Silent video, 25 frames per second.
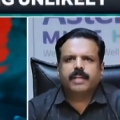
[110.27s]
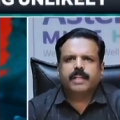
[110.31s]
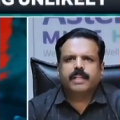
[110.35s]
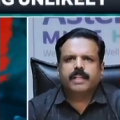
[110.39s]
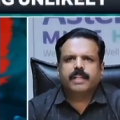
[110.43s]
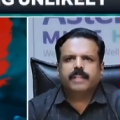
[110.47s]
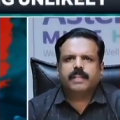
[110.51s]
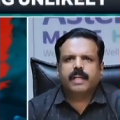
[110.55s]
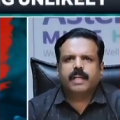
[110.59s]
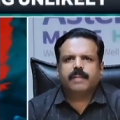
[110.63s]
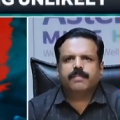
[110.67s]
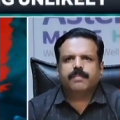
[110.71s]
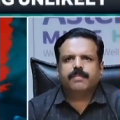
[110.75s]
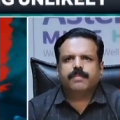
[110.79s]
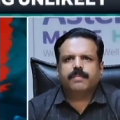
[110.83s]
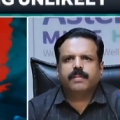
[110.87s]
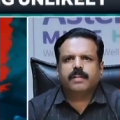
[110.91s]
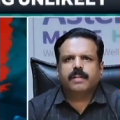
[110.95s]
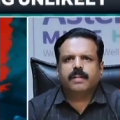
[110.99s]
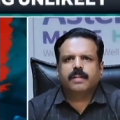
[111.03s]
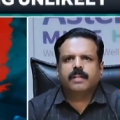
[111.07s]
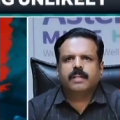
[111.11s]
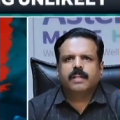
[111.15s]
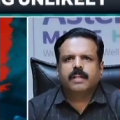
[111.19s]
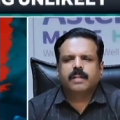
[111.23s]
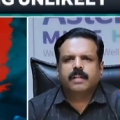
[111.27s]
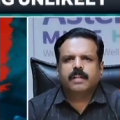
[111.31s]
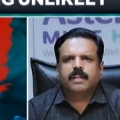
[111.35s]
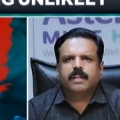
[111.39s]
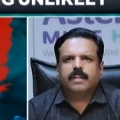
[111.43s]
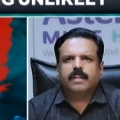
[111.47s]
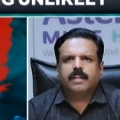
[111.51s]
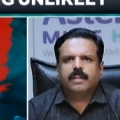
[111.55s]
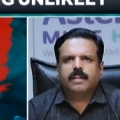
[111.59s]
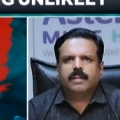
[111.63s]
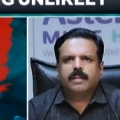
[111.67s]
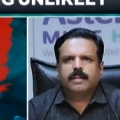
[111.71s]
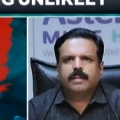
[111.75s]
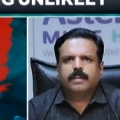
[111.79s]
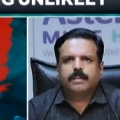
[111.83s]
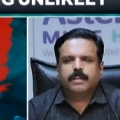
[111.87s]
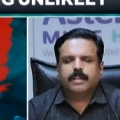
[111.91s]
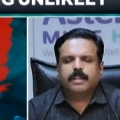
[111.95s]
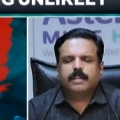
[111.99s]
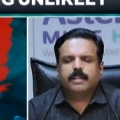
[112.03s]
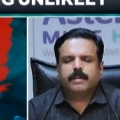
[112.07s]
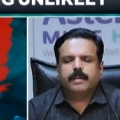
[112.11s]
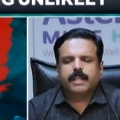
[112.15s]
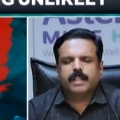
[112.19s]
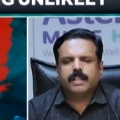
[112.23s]
safe
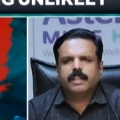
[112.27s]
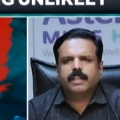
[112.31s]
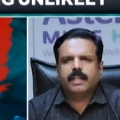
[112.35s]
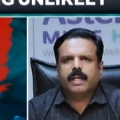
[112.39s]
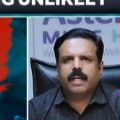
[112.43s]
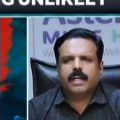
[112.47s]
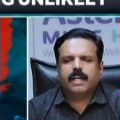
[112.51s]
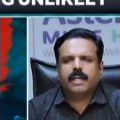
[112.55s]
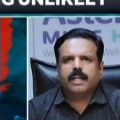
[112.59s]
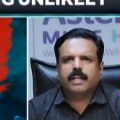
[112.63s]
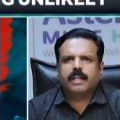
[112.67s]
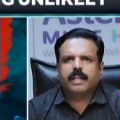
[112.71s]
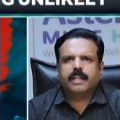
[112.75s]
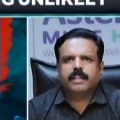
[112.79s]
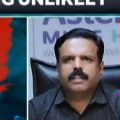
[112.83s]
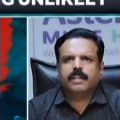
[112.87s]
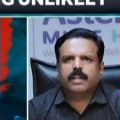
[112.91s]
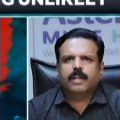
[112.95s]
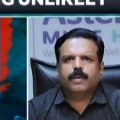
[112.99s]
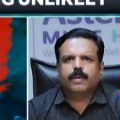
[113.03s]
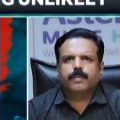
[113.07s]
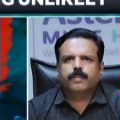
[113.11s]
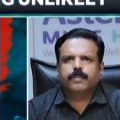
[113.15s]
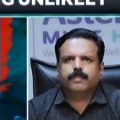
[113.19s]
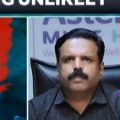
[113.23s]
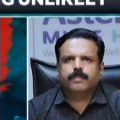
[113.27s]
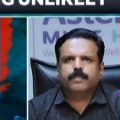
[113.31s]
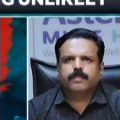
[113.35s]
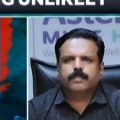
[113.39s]
in Kerala right now.